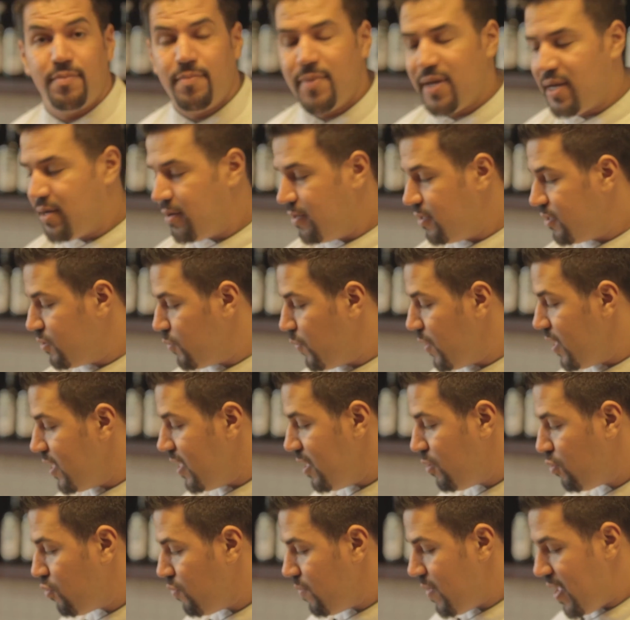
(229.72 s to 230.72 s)
because we
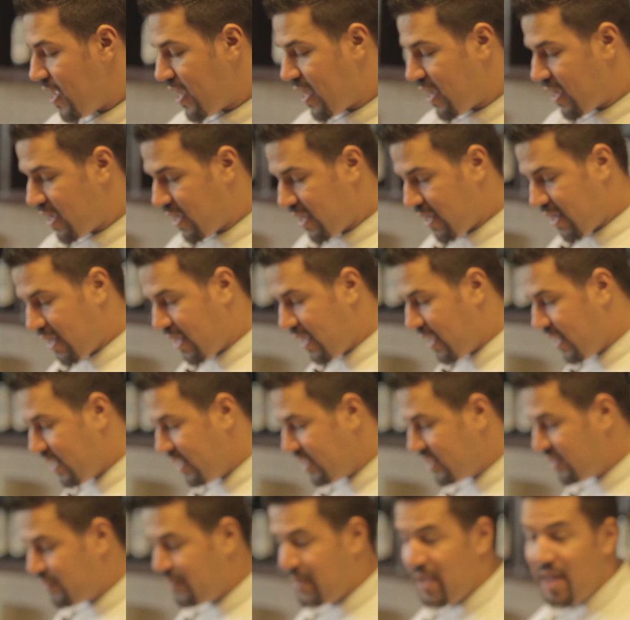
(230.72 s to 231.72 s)
need to make
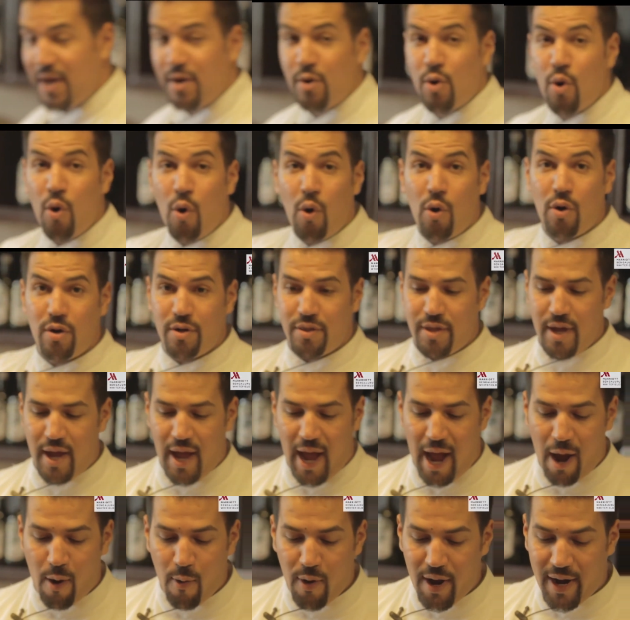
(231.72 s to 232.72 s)
crispy and gold
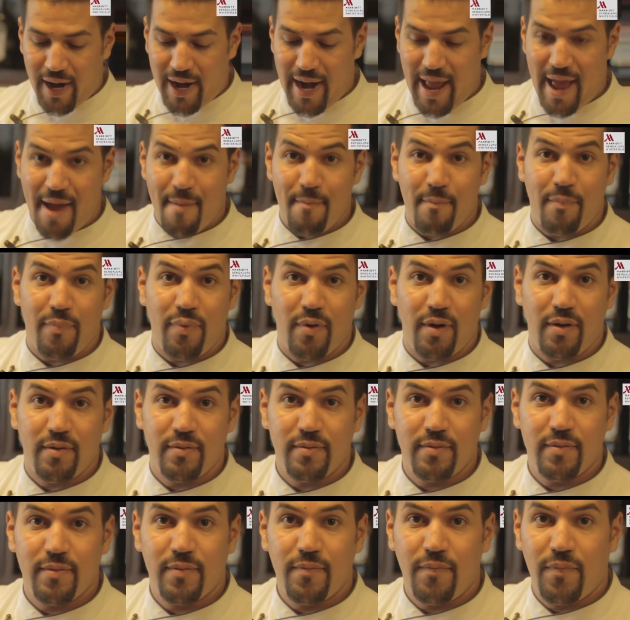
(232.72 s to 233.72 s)
our lamb,
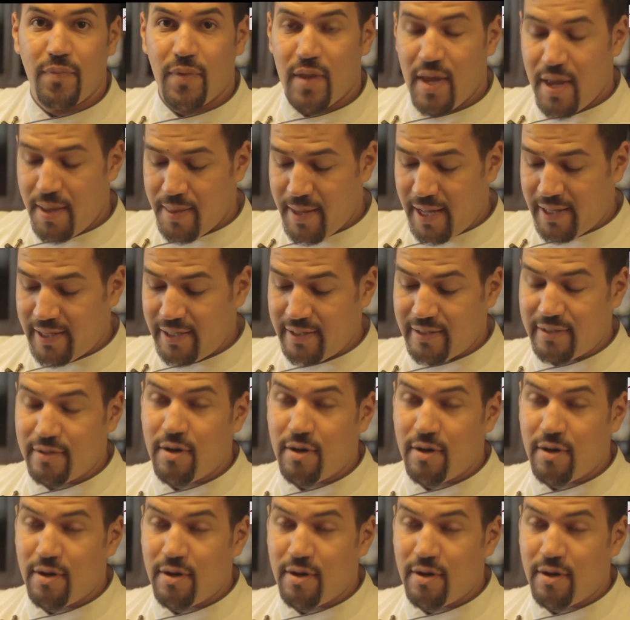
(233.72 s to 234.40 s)
that is